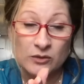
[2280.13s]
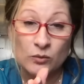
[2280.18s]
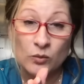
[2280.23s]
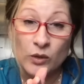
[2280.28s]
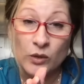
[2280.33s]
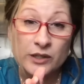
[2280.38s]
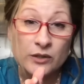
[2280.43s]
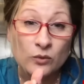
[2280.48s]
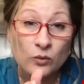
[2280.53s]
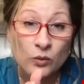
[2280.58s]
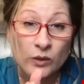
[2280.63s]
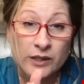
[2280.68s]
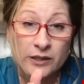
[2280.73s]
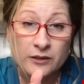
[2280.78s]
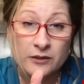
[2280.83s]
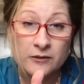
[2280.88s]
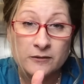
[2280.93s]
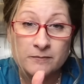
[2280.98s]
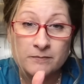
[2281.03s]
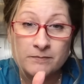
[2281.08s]
what you
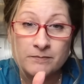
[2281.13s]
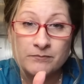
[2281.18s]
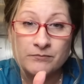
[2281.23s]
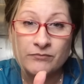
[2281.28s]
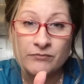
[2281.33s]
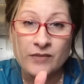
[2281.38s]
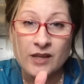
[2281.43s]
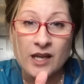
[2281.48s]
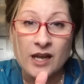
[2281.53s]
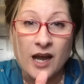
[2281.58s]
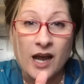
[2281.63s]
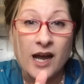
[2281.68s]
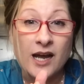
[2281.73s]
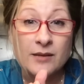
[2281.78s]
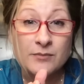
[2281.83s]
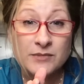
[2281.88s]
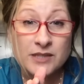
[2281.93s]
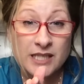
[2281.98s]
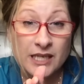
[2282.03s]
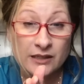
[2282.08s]
will.
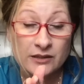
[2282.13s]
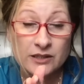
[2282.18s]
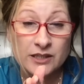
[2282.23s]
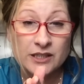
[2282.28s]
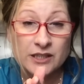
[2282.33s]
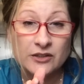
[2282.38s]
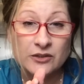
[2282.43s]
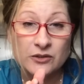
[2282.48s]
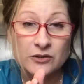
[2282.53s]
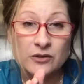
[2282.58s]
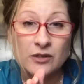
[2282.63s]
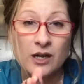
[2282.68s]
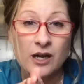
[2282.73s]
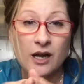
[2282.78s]
I'm telling you,